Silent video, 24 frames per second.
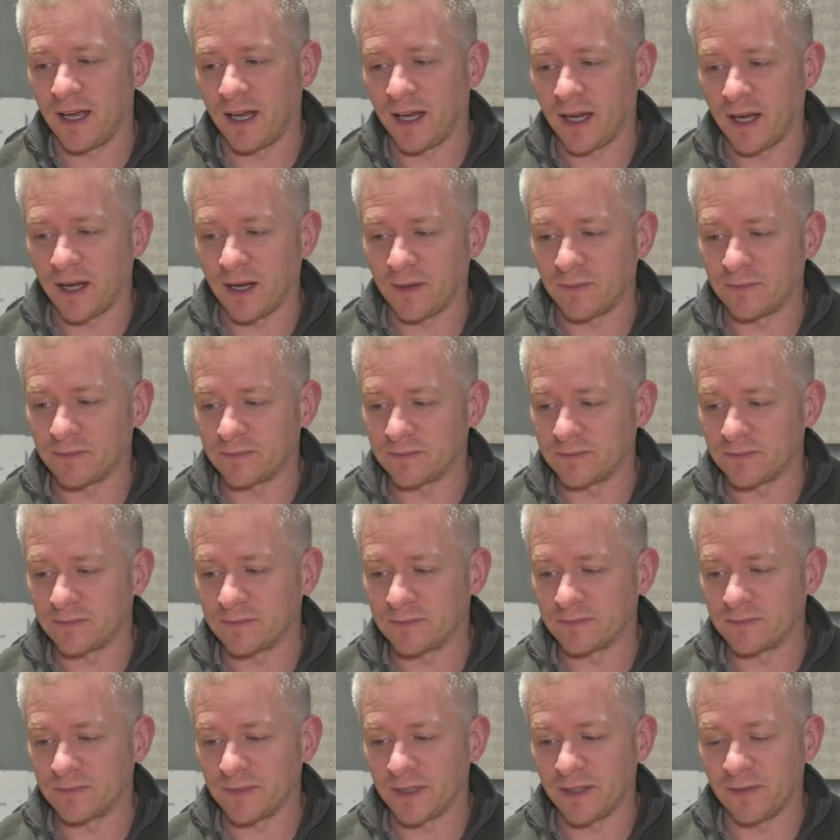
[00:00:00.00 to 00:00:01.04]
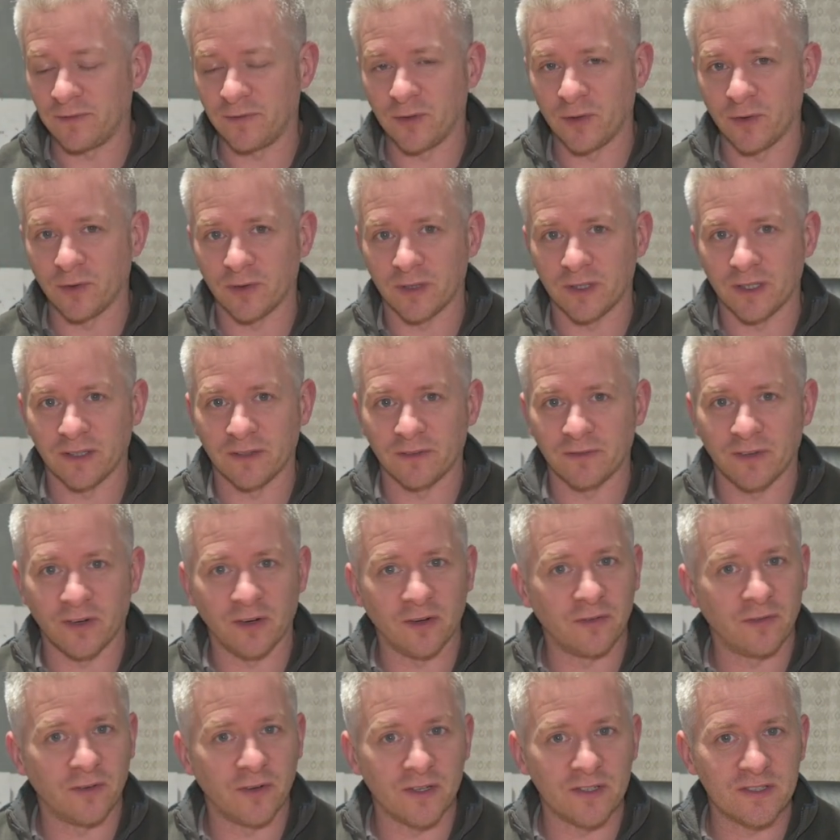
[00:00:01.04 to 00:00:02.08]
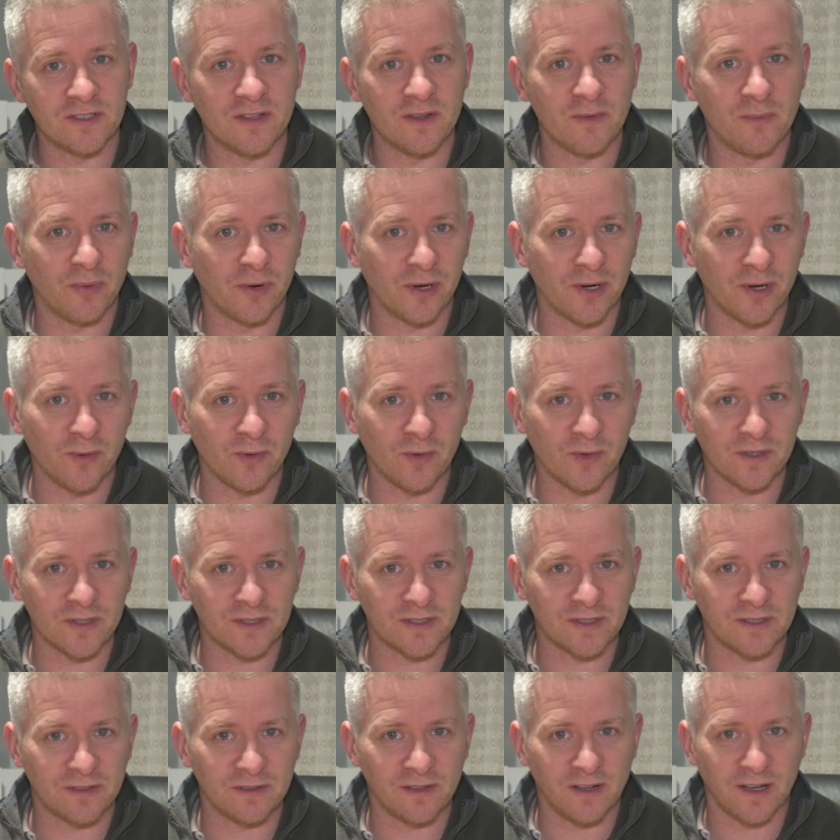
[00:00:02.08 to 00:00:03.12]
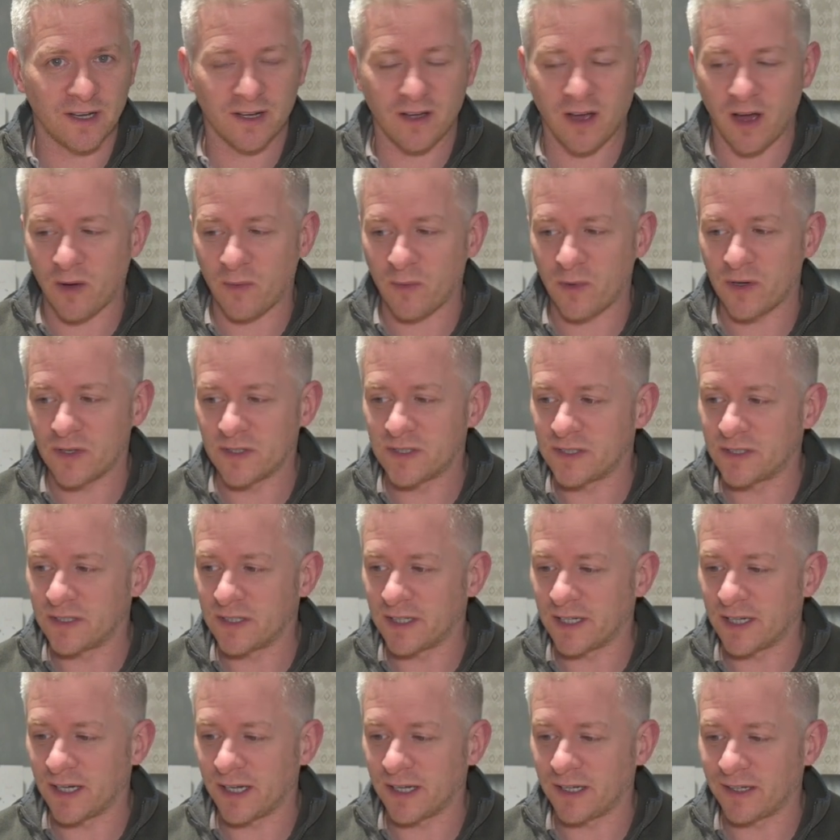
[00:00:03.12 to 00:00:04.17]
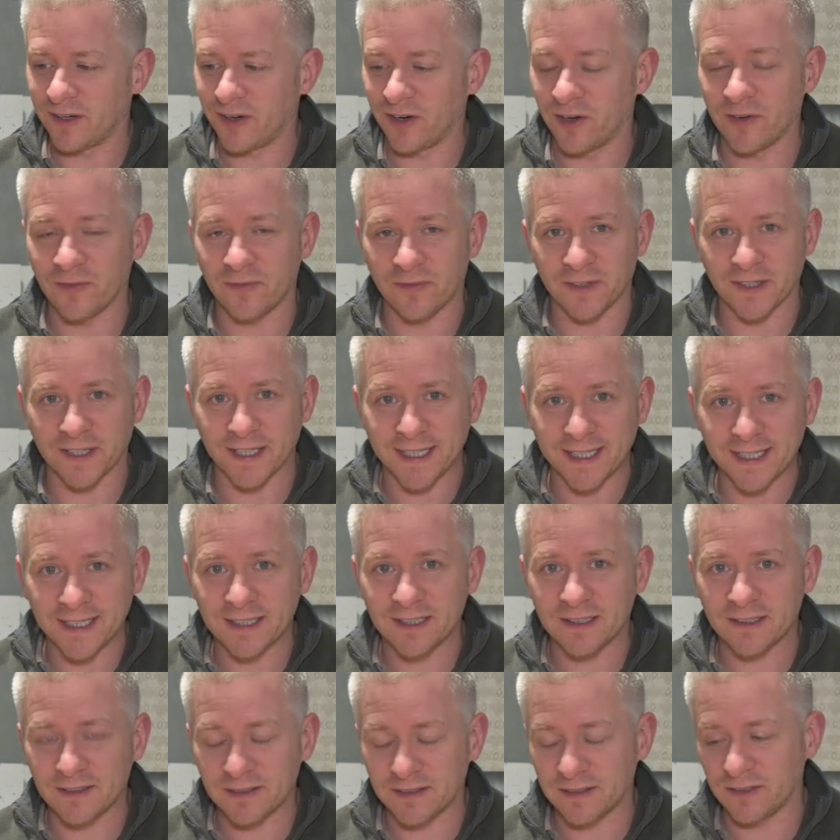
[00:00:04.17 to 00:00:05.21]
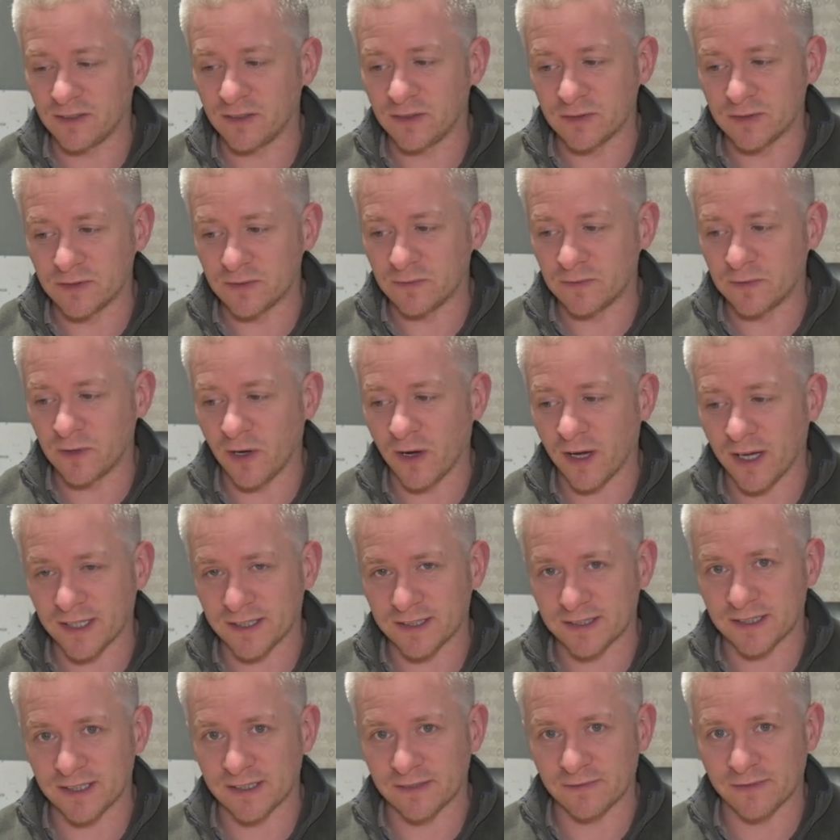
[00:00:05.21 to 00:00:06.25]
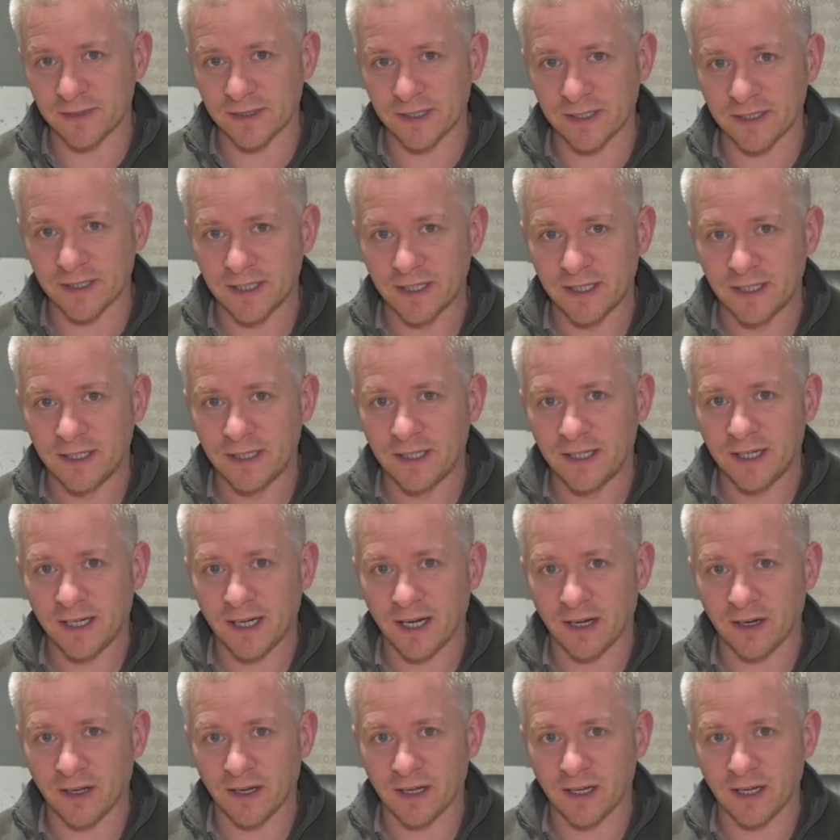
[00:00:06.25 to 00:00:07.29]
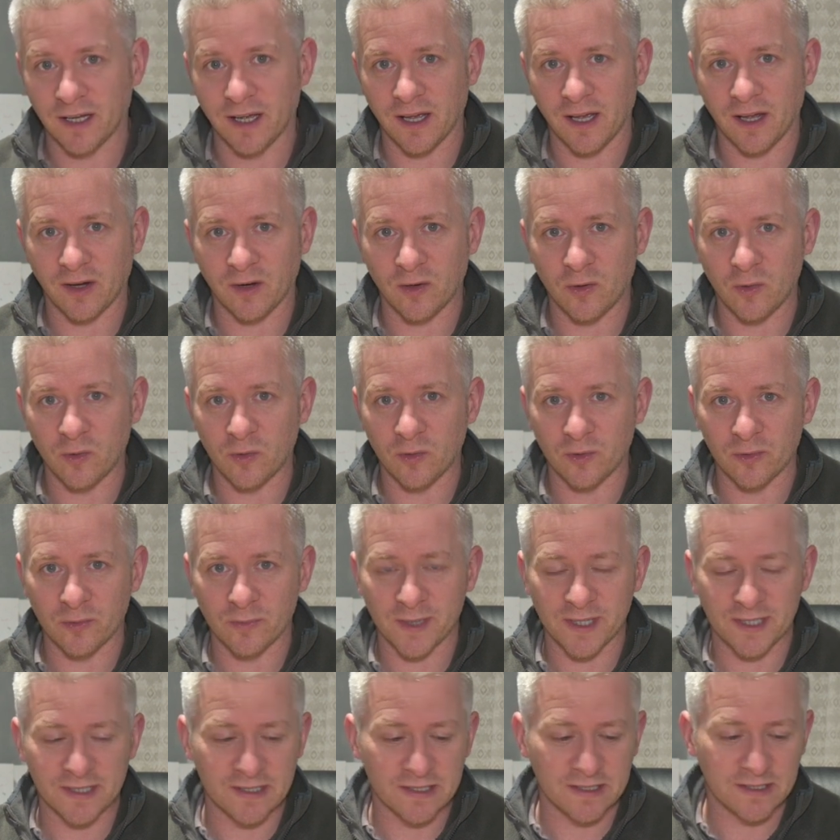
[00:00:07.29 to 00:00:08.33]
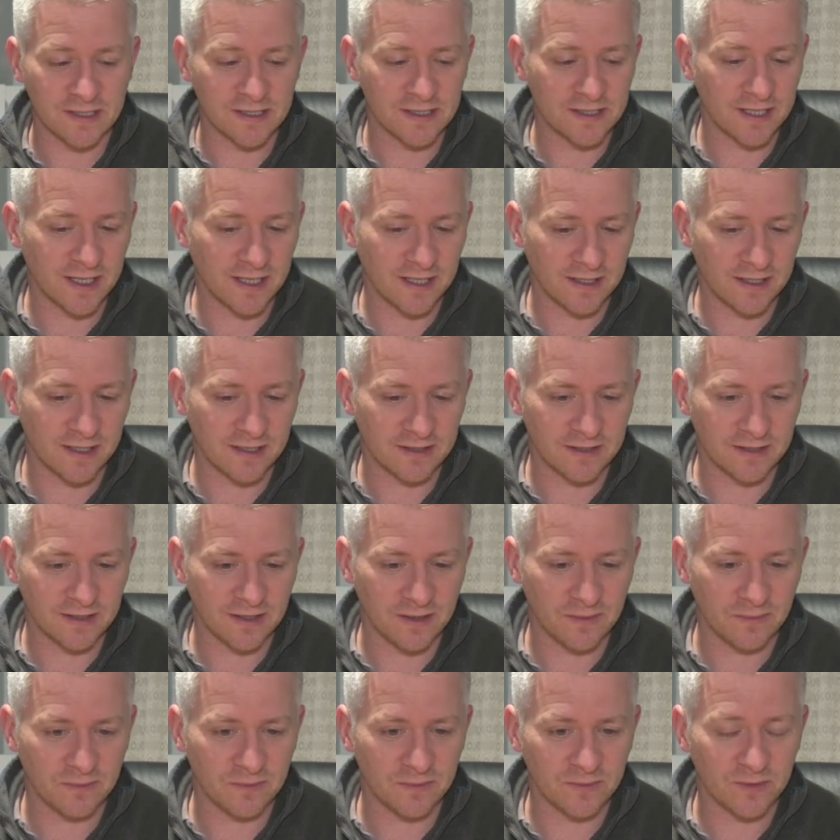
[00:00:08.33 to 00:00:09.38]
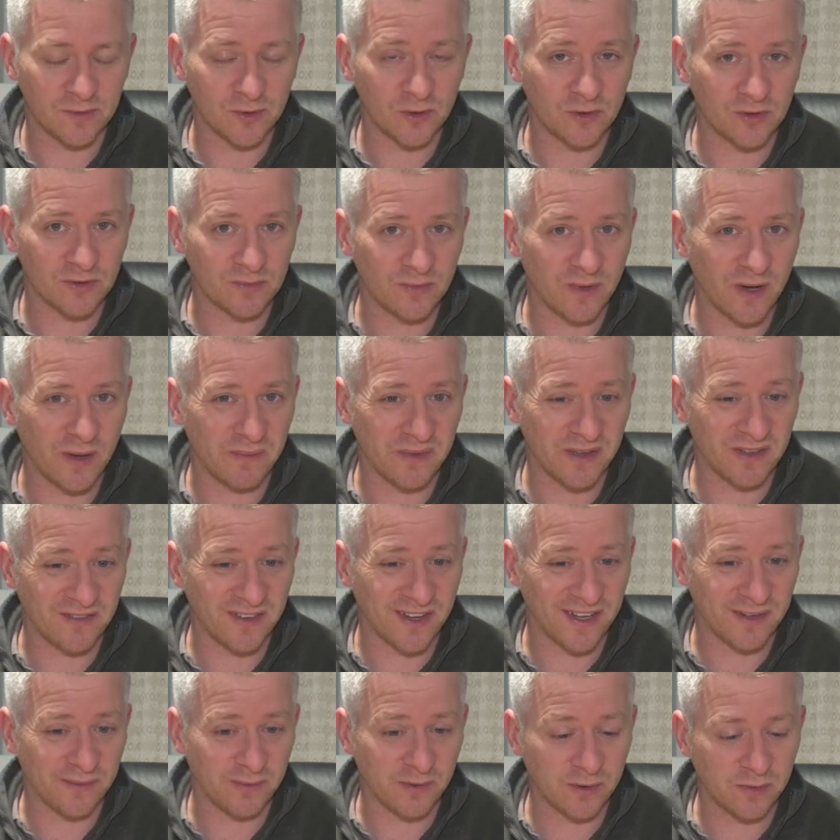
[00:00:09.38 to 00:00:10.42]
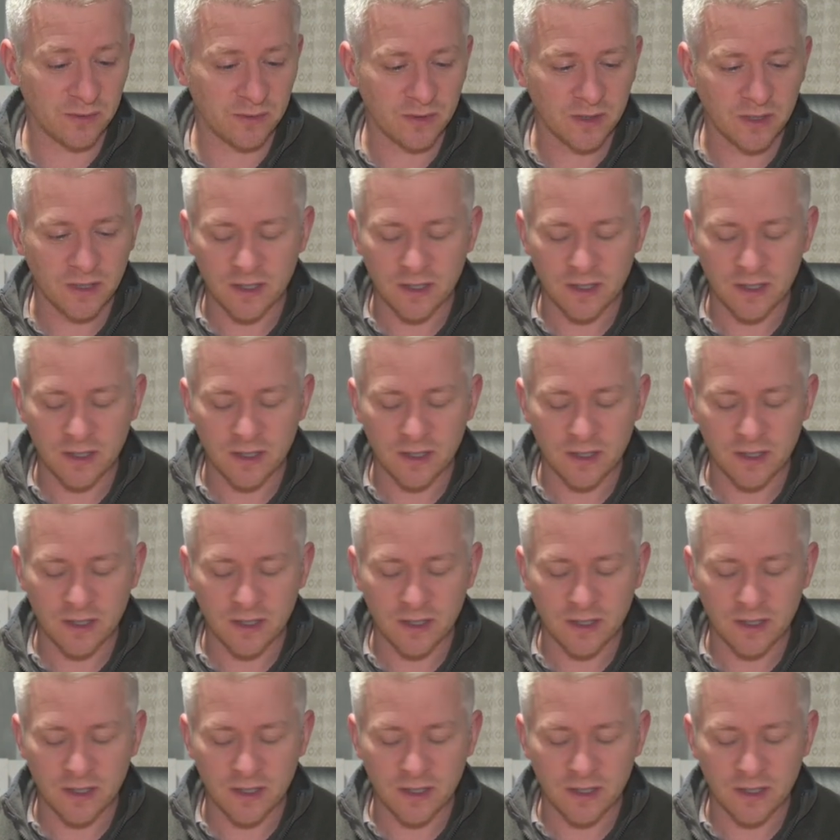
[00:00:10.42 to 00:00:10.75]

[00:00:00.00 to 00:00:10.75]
If you're in the very first of the pre-orders, like I was, hopefully you guys have had a call or a message to say that yours might be available.